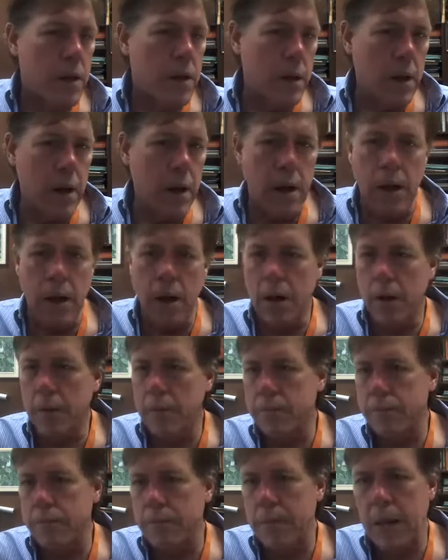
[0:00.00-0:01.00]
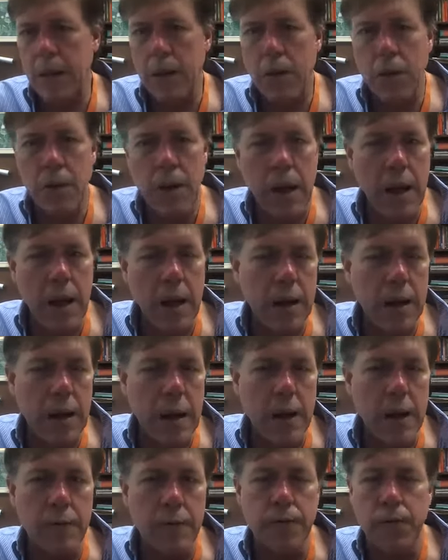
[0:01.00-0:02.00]

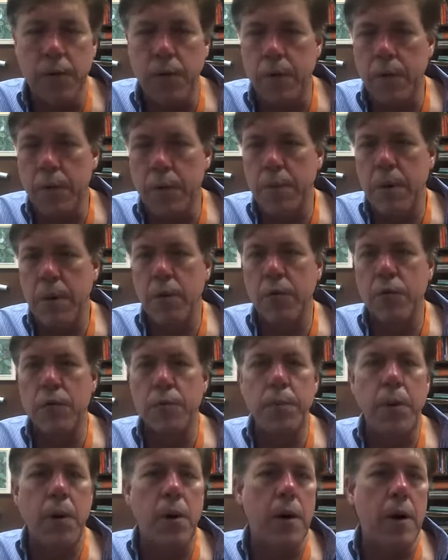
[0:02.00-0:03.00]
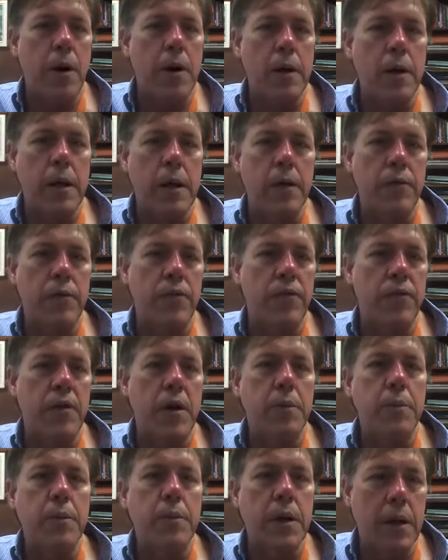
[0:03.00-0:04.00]
And for the most part, it's
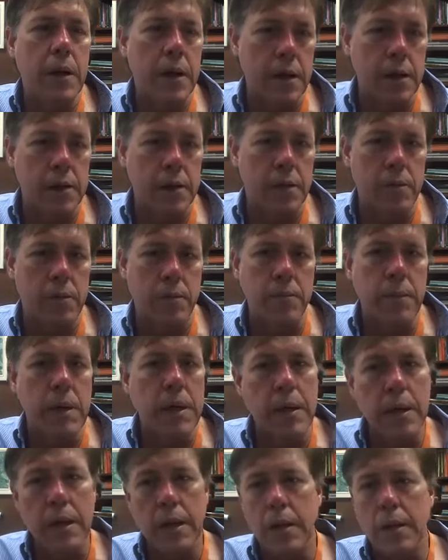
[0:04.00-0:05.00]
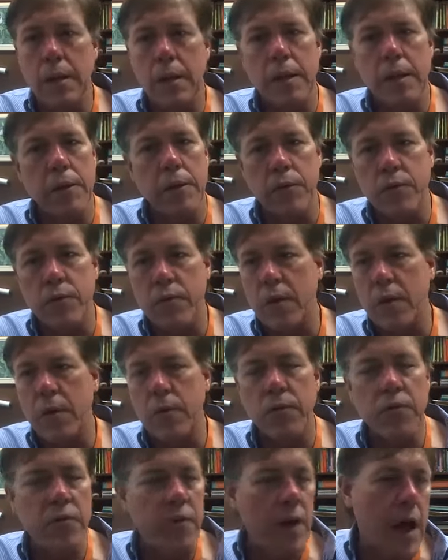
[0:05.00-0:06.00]
subclinical, meaning there's no
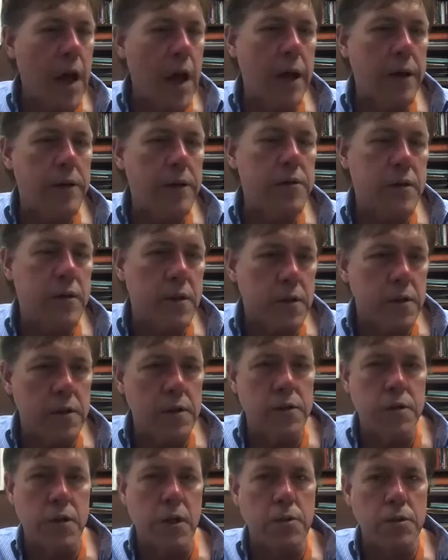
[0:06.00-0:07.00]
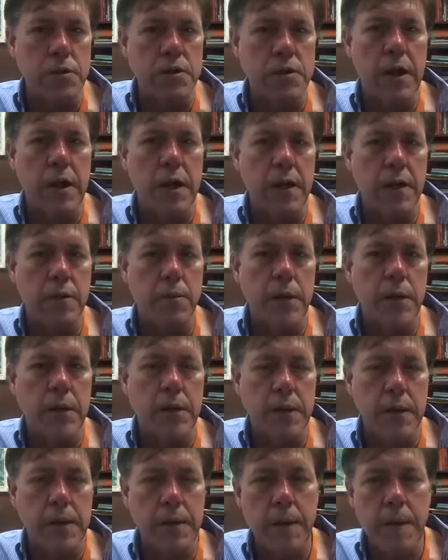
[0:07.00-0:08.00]
signs that are associated
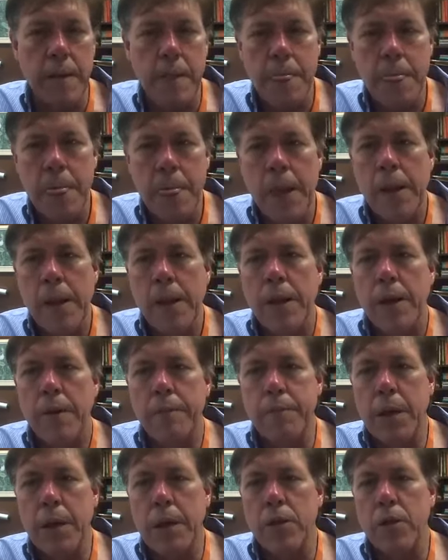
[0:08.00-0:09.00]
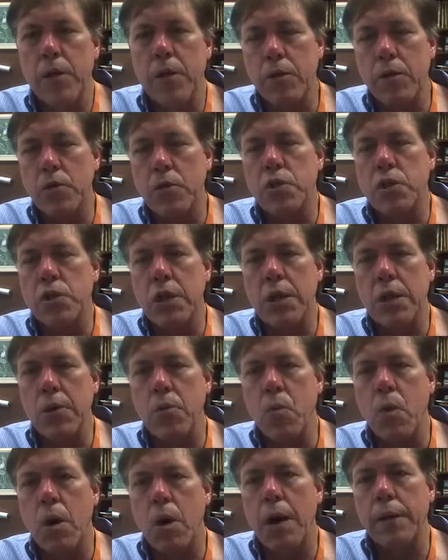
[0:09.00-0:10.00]
with it. But usually
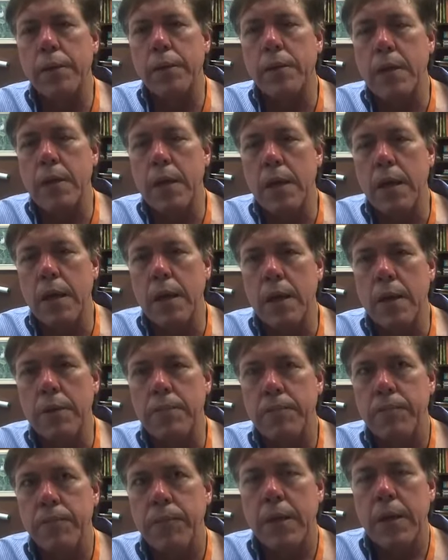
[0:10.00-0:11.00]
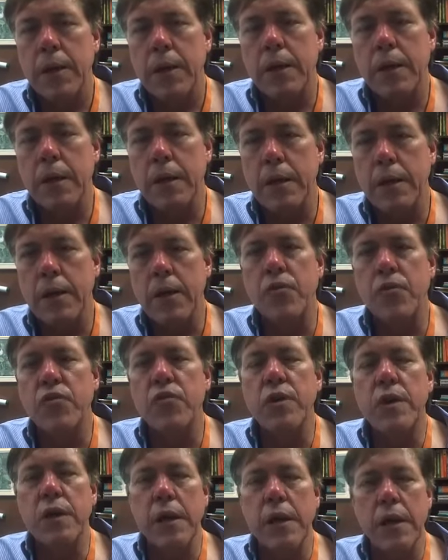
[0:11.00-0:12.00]
what the
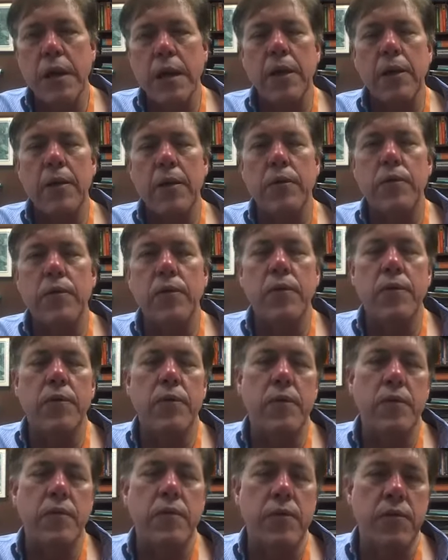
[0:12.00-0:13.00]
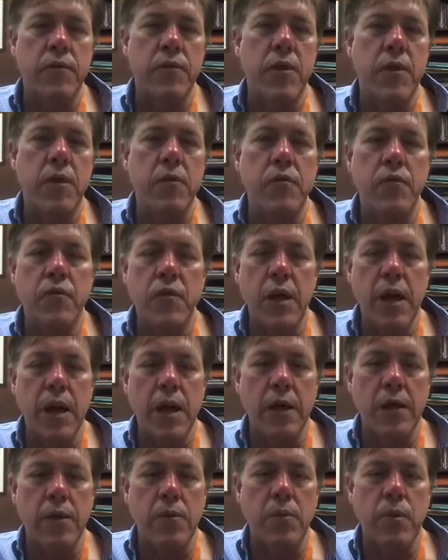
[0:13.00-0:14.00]
condition is it's
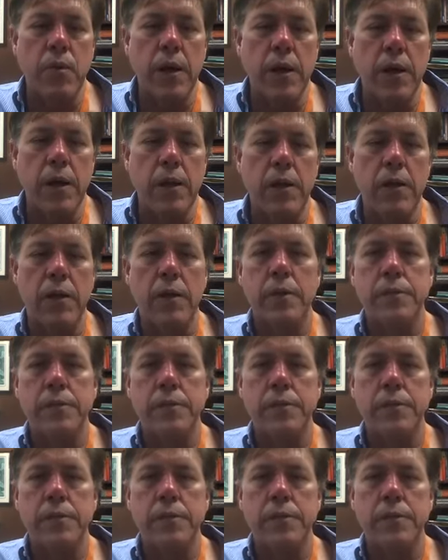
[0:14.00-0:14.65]
associated with